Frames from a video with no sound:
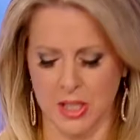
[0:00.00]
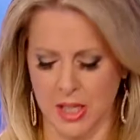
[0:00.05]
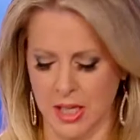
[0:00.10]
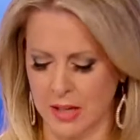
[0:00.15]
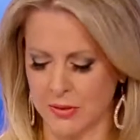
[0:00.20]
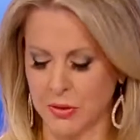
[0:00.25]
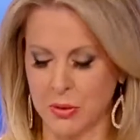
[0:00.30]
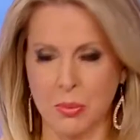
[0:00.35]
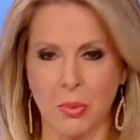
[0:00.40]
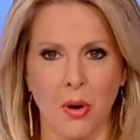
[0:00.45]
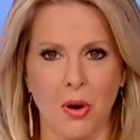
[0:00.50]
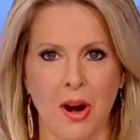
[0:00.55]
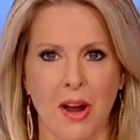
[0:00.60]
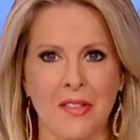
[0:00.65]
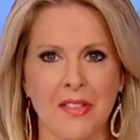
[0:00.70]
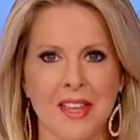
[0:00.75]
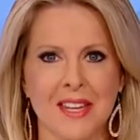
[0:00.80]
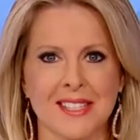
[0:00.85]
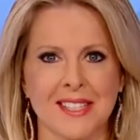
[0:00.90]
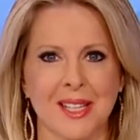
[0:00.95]
Uh, for more
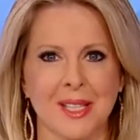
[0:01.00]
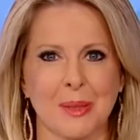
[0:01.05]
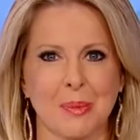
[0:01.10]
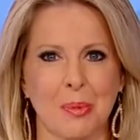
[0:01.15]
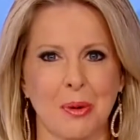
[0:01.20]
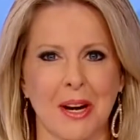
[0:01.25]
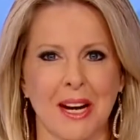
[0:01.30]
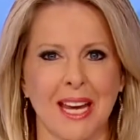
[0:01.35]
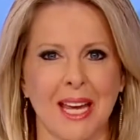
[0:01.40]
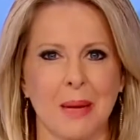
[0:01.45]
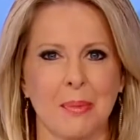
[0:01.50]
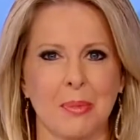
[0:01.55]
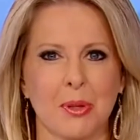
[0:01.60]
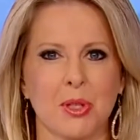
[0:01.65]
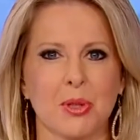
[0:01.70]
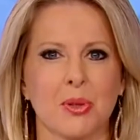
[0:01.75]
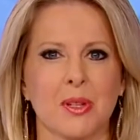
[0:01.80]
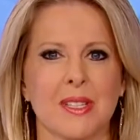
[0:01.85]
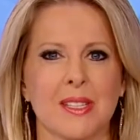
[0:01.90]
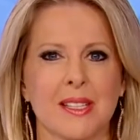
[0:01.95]
on this, let's bring in
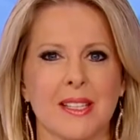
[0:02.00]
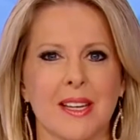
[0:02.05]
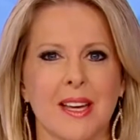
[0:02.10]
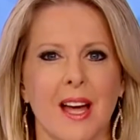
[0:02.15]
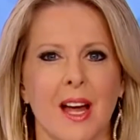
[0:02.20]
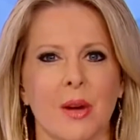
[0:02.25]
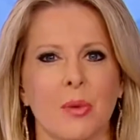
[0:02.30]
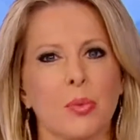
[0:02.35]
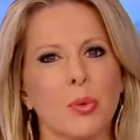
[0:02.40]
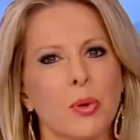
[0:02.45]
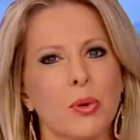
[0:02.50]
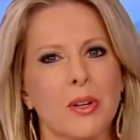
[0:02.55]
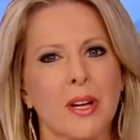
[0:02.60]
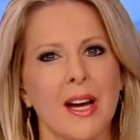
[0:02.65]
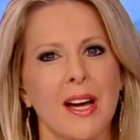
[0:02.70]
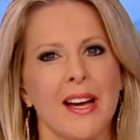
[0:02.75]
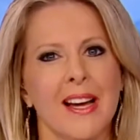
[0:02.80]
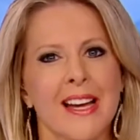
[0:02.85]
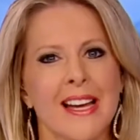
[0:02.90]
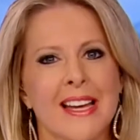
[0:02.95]
Patrice Lee
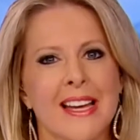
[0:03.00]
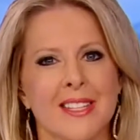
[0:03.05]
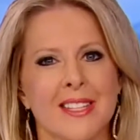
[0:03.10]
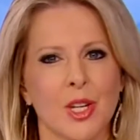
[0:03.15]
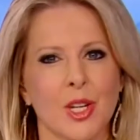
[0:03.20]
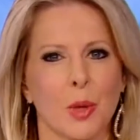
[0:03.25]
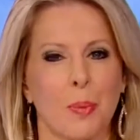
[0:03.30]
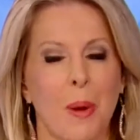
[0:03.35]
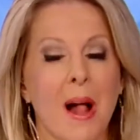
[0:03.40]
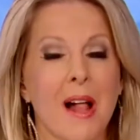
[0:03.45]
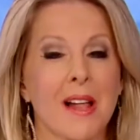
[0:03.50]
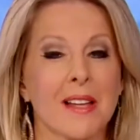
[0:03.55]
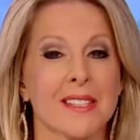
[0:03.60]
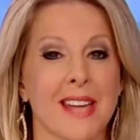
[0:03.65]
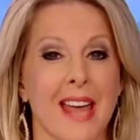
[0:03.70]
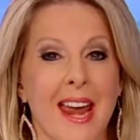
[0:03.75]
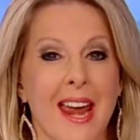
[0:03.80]
Onwuka, Senior Policy